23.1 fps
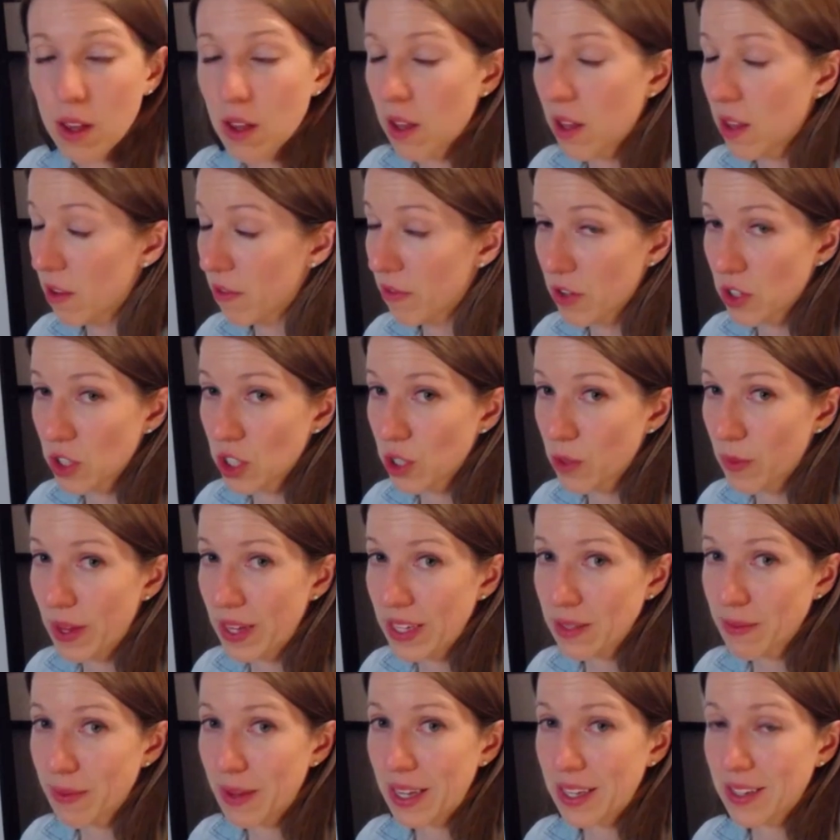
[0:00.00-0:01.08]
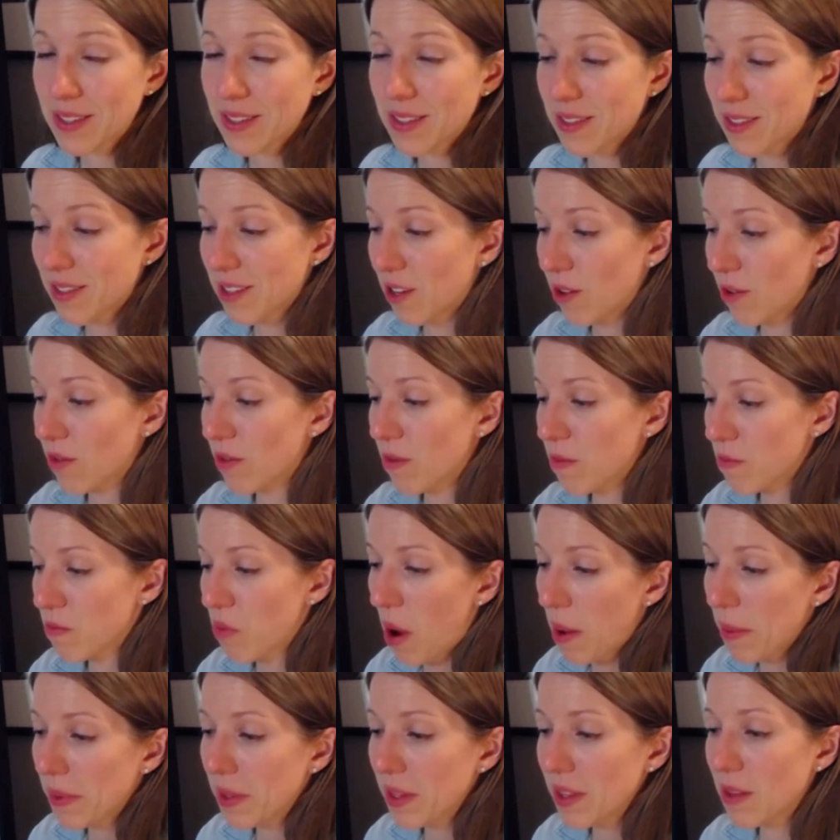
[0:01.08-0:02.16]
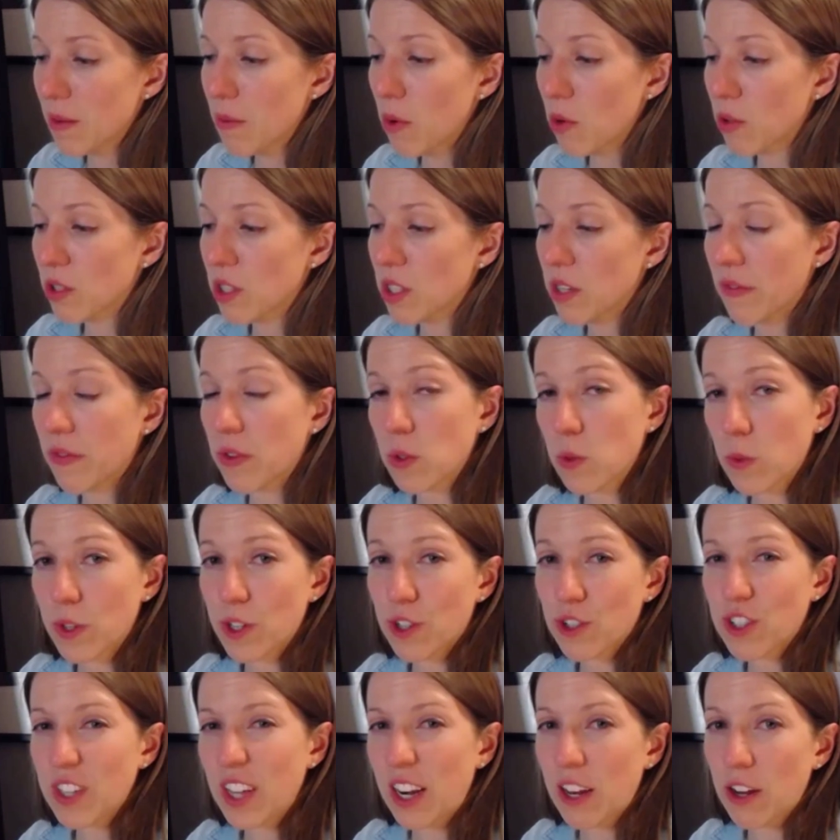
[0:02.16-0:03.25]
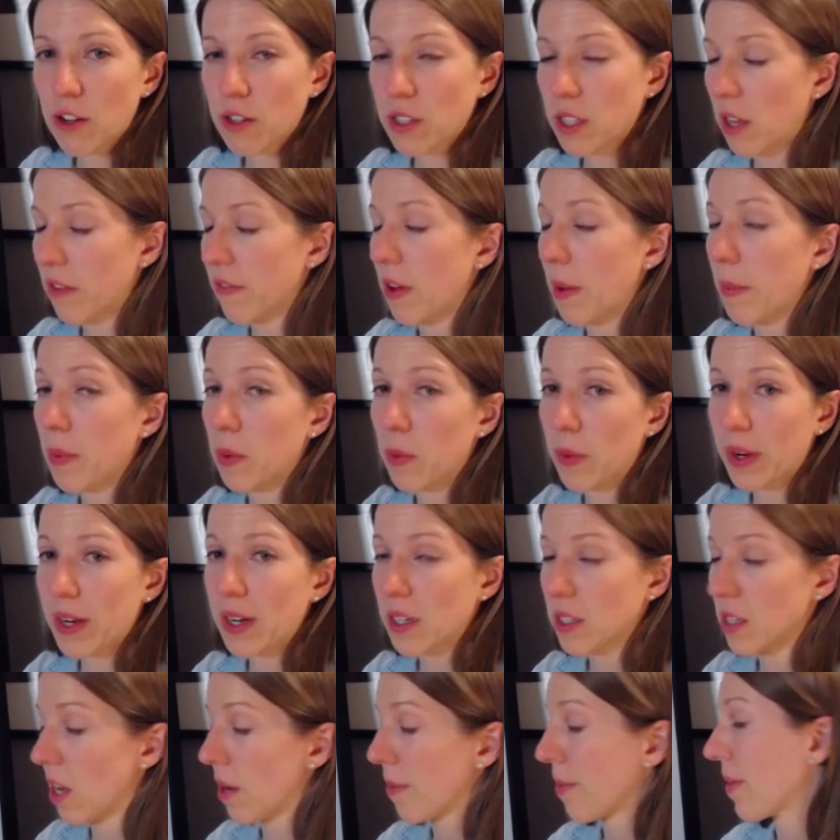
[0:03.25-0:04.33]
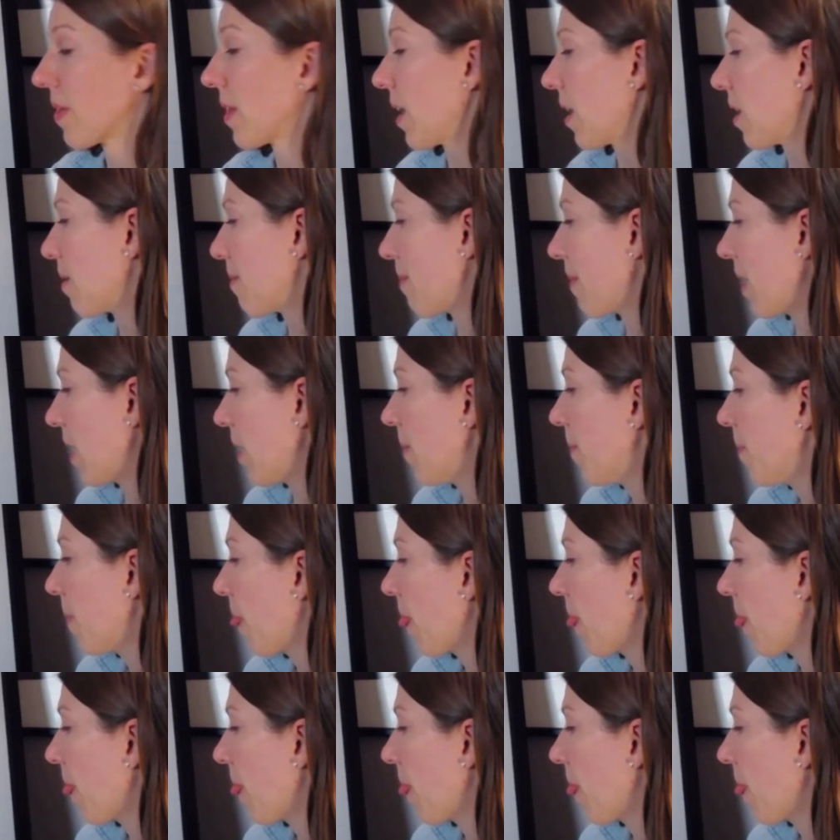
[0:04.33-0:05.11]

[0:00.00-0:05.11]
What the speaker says: And the first 2 weeks makes, probably the most difference when you're setting yourself up. But we're going to talk about that in a minute.